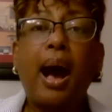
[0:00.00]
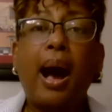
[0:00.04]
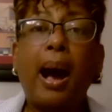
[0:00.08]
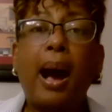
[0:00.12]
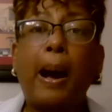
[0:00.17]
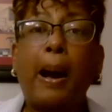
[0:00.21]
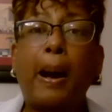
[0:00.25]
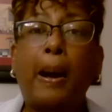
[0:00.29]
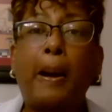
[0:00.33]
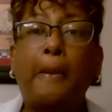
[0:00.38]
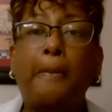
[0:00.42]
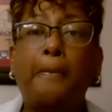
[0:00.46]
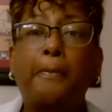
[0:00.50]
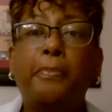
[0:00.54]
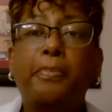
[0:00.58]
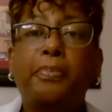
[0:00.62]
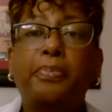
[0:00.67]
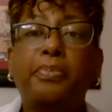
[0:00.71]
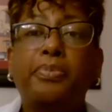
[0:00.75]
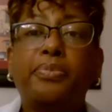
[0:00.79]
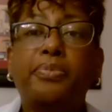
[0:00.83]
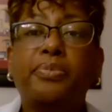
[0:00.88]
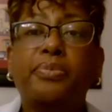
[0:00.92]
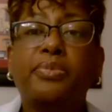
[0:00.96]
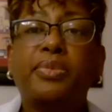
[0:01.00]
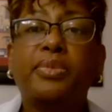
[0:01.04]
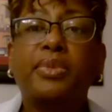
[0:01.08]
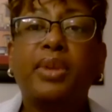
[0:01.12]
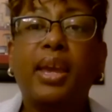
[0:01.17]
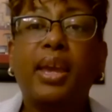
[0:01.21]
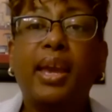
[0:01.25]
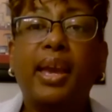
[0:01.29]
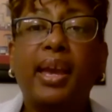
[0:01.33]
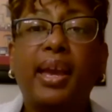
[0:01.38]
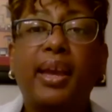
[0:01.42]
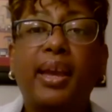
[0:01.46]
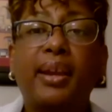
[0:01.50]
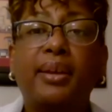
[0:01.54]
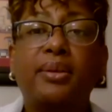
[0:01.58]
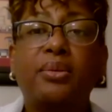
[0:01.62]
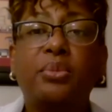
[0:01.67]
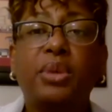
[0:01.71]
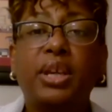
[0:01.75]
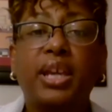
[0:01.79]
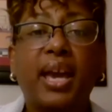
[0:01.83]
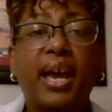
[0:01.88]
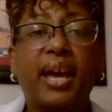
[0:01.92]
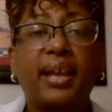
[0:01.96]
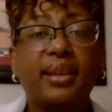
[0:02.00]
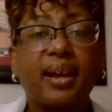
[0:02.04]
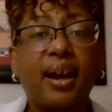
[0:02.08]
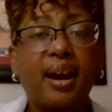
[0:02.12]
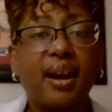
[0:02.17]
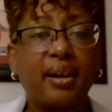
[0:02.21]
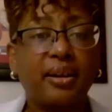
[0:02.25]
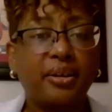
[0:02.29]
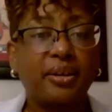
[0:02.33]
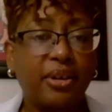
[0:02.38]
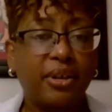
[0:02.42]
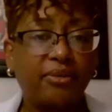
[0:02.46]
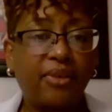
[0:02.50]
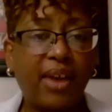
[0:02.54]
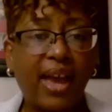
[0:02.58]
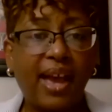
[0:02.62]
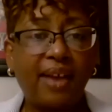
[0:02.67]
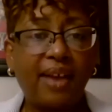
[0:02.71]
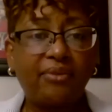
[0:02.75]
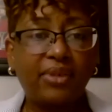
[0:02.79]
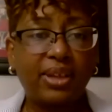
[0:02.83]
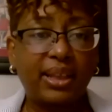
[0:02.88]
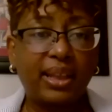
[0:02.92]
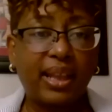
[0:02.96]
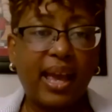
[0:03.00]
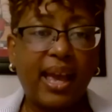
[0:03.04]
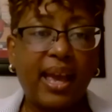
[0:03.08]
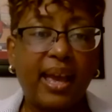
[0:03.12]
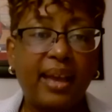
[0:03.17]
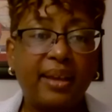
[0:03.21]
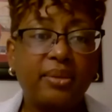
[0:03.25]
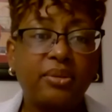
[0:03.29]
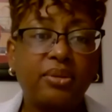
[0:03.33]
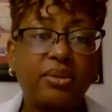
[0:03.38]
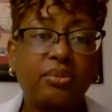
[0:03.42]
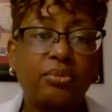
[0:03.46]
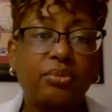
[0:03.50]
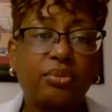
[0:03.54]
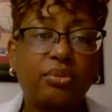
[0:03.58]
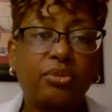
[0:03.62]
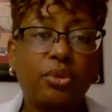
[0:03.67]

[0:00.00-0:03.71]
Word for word: Um, and we had the honor of having that